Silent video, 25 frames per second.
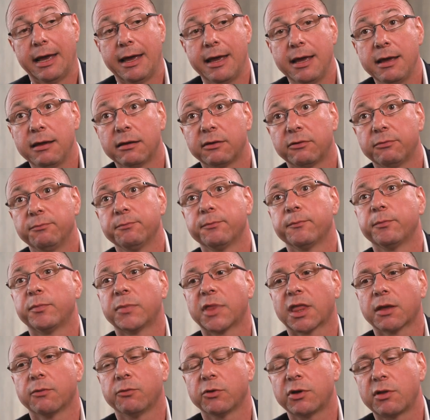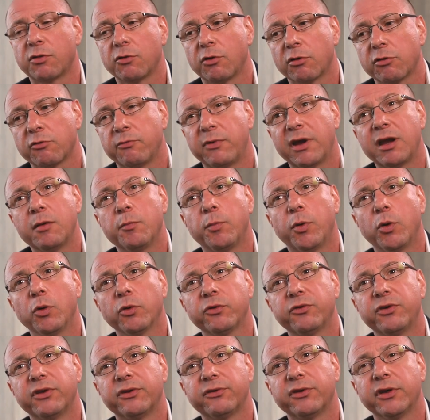And what is also very
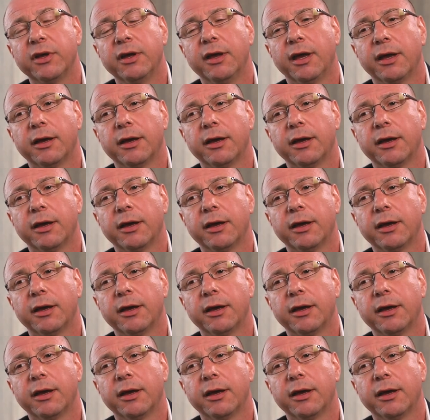important,